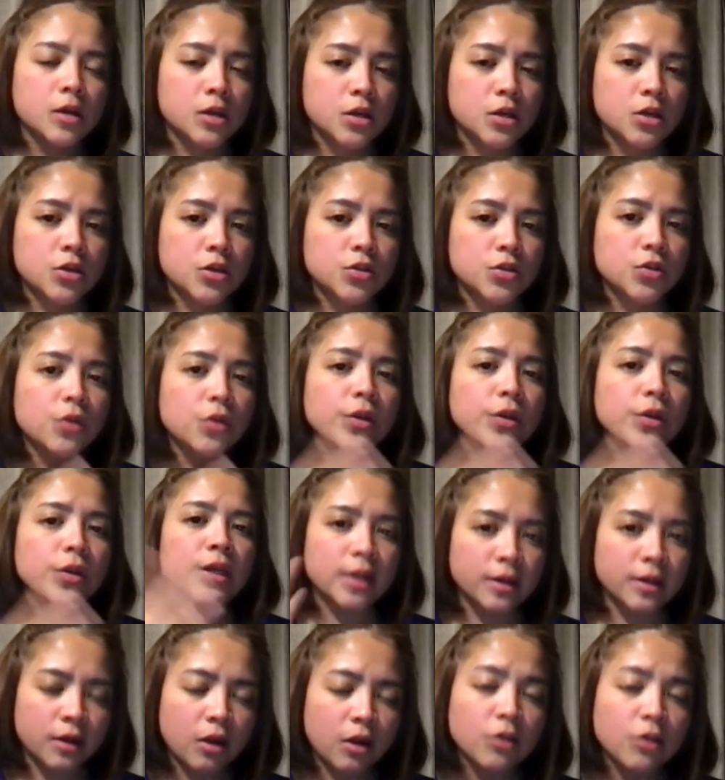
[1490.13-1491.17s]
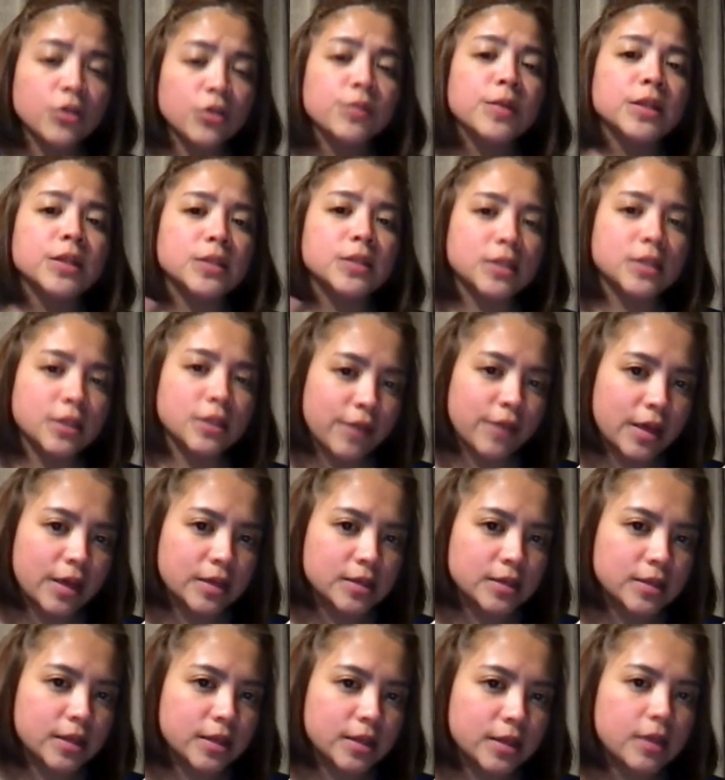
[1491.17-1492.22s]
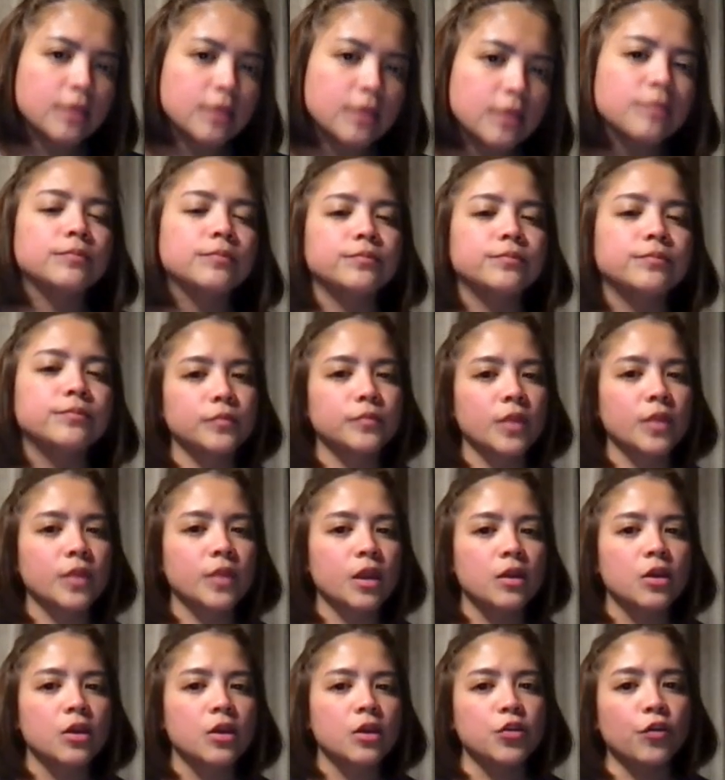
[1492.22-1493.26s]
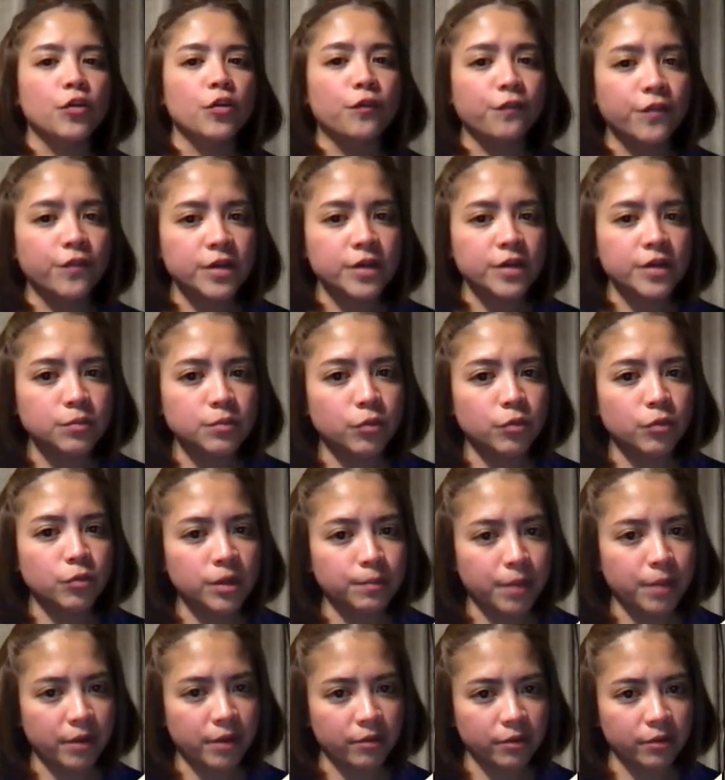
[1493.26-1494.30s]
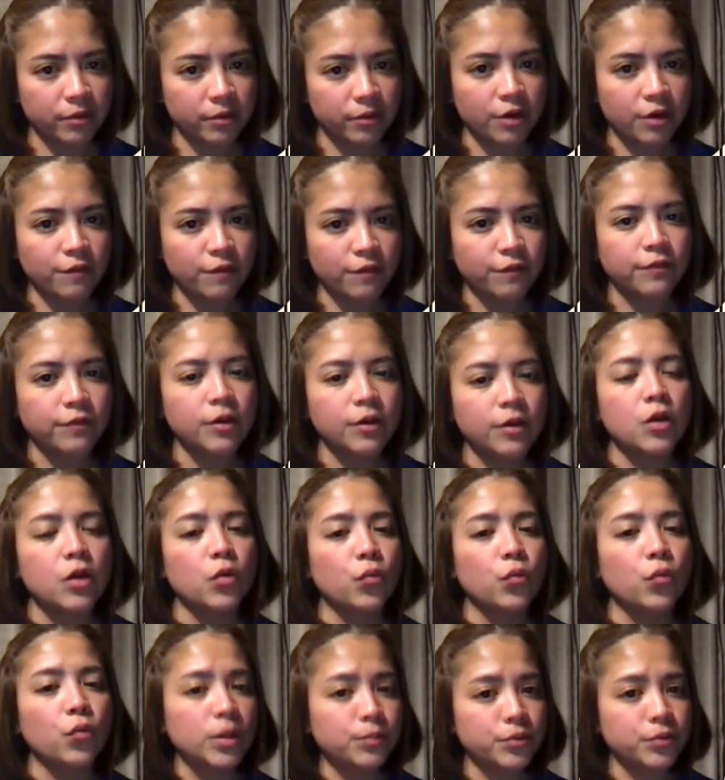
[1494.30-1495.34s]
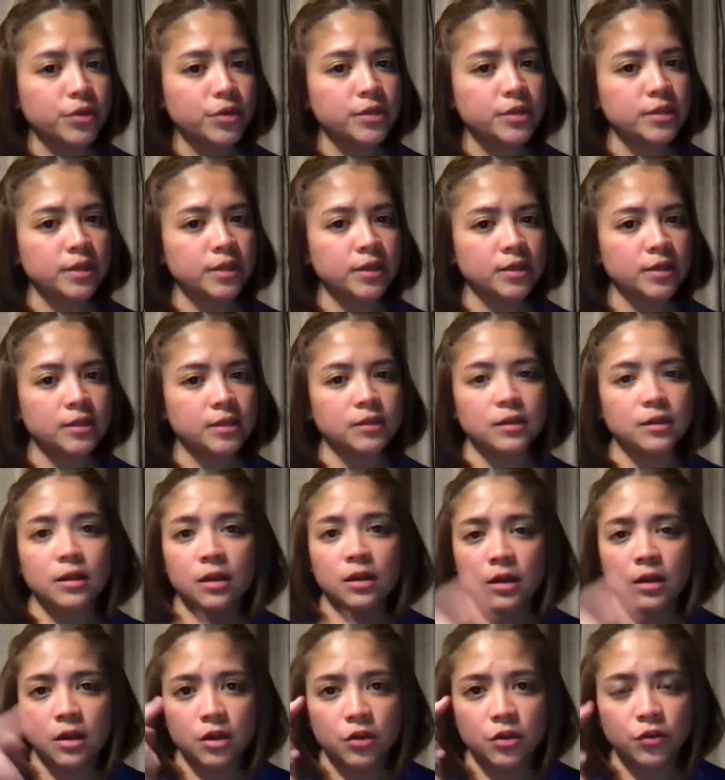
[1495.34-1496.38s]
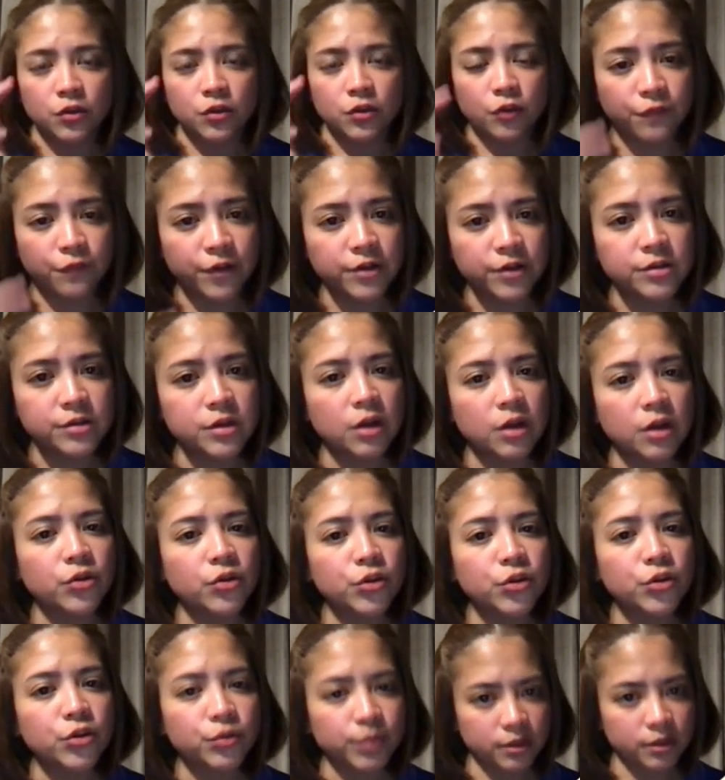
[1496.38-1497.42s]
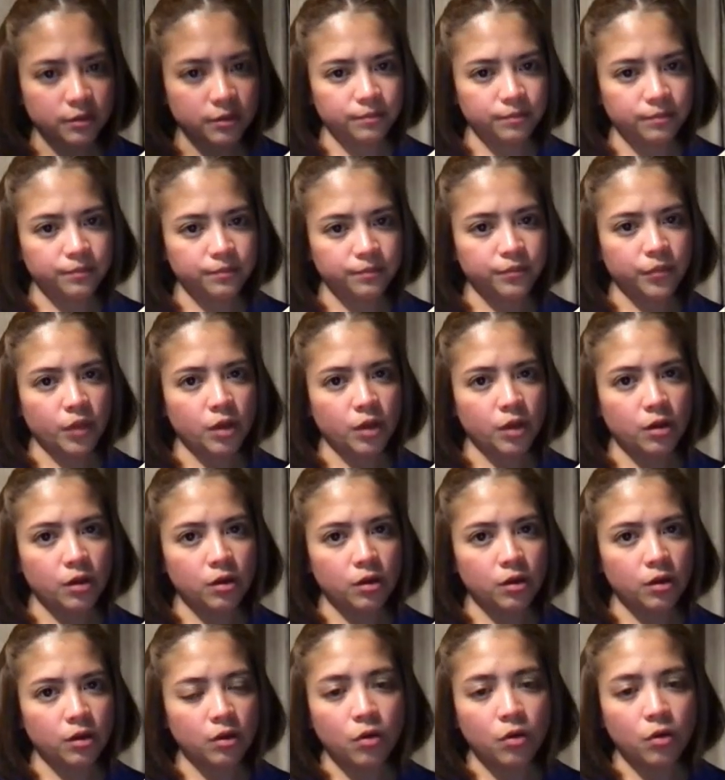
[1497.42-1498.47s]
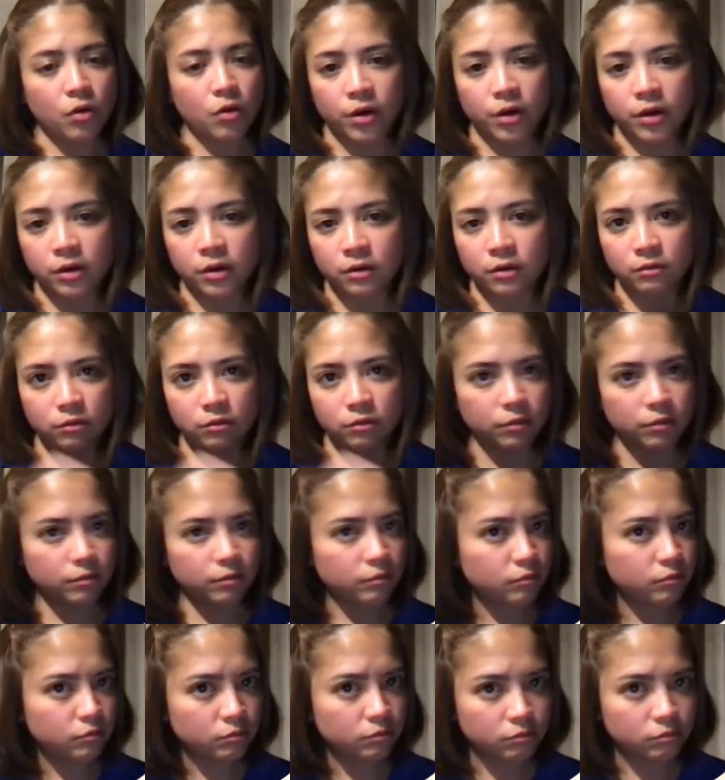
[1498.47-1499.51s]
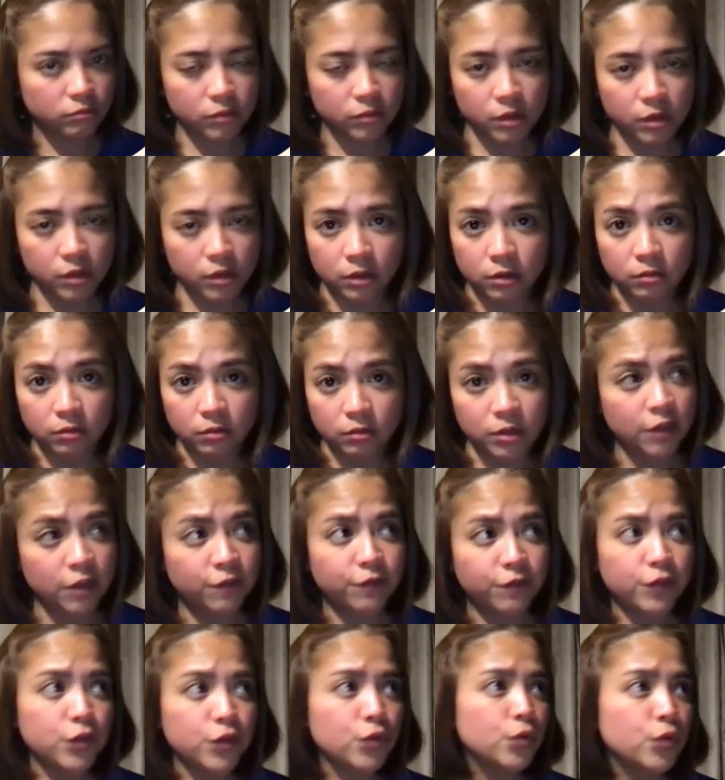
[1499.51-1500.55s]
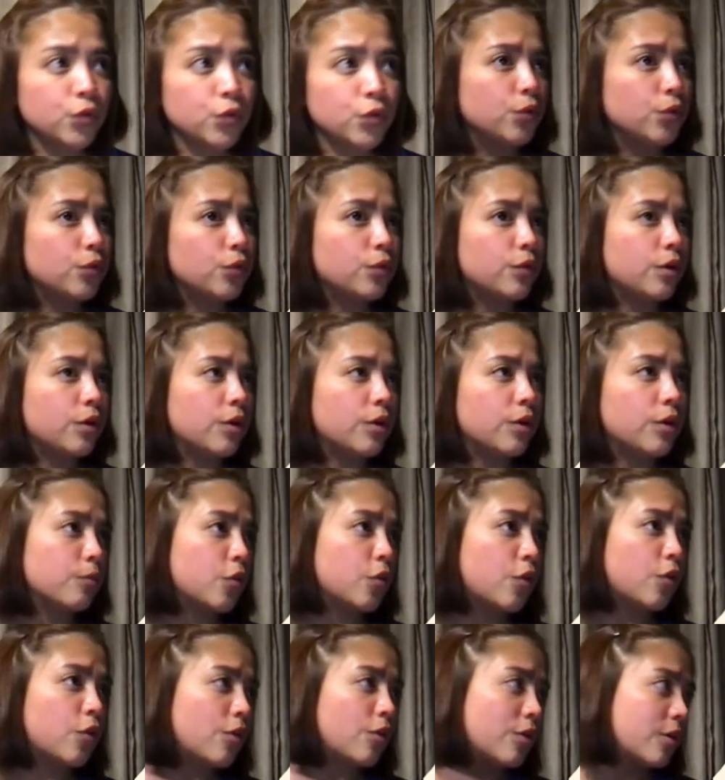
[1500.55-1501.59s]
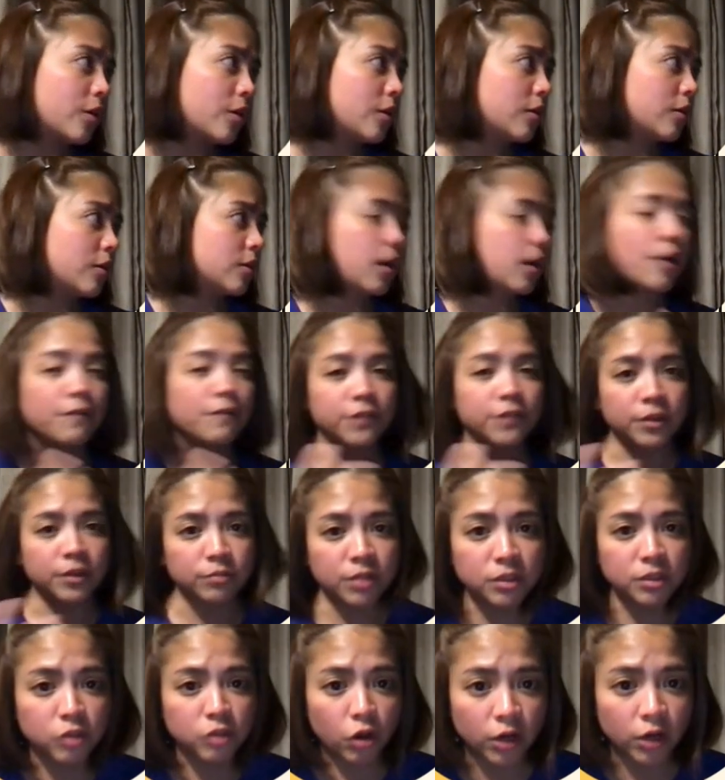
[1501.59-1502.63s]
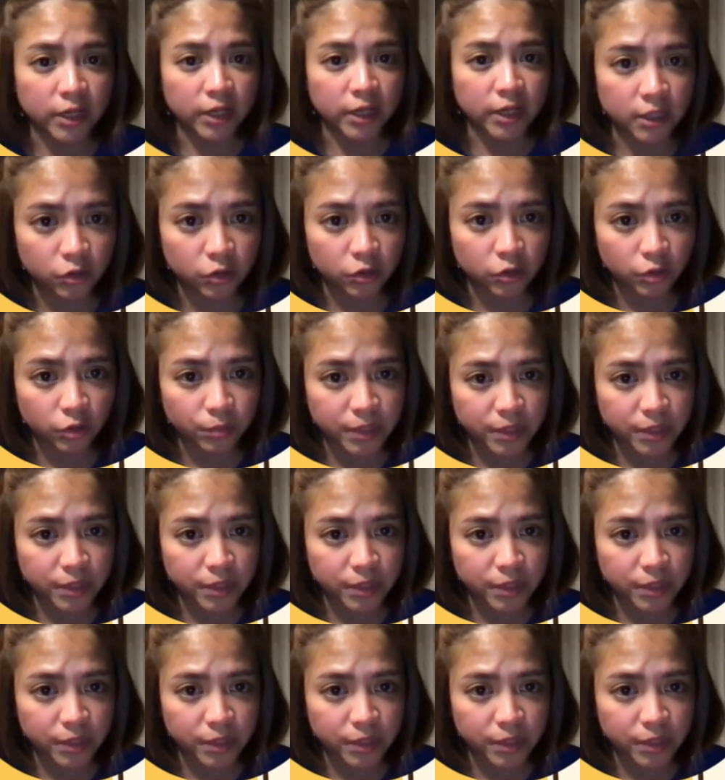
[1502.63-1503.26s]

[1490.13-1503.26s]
So, in an argumentative essay, Your first body paragraph will present your first argument, or if you are more comfortable calling it your topic